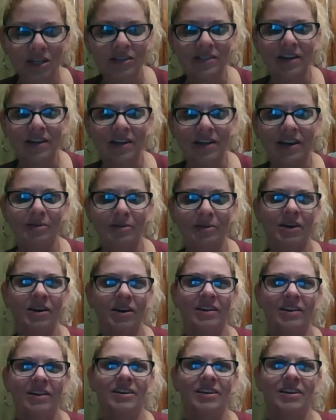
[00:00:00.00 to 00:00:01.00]
Jessica,
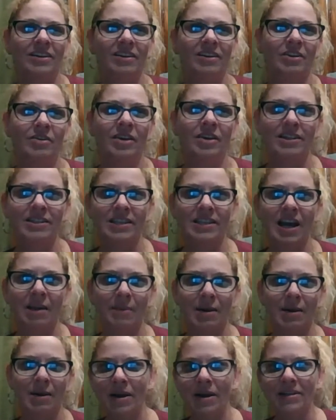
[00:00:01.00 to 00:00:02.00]
but you know next
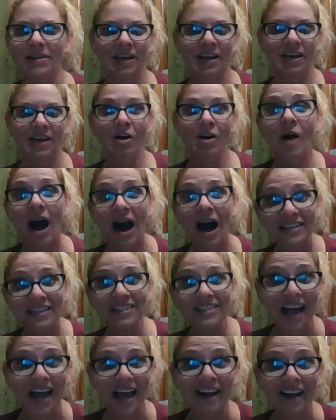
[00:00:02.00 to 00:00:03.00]
time I might say, oh hi
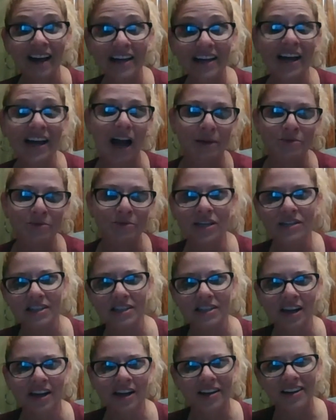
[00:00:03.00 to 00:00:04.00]
Sally, I'm
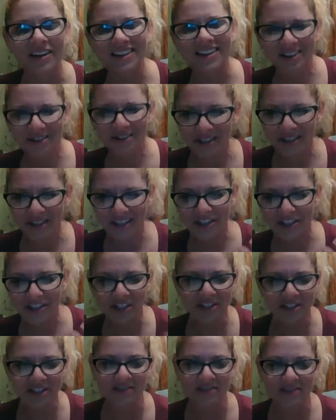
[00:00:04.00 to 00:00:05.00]
Jessica, and it's
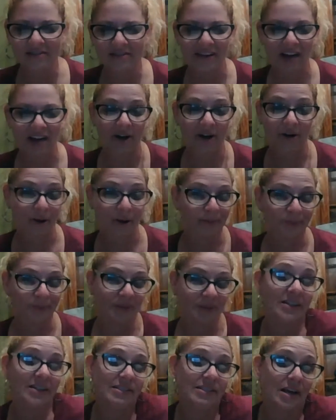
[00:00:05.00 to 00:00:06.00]
just I don't know,
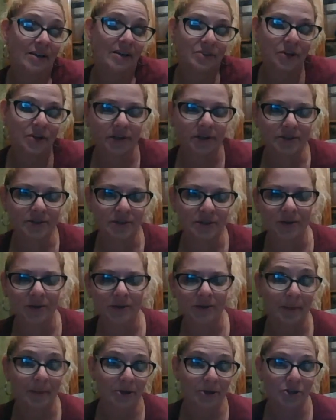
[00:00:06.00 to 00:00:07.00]
it sounds good,
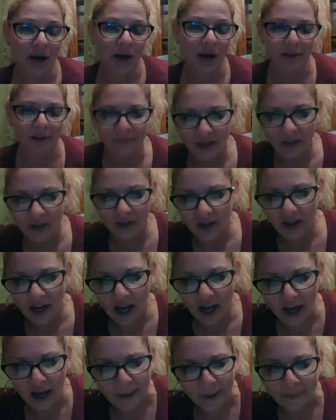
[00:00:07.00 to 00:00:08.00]
so I'm gonna try it.
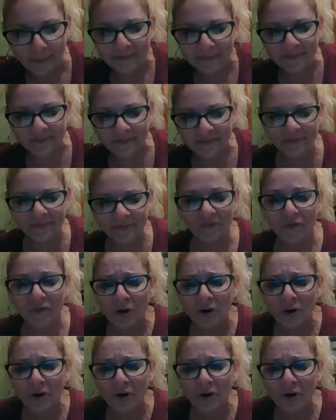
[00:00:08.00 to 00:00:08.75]
Um,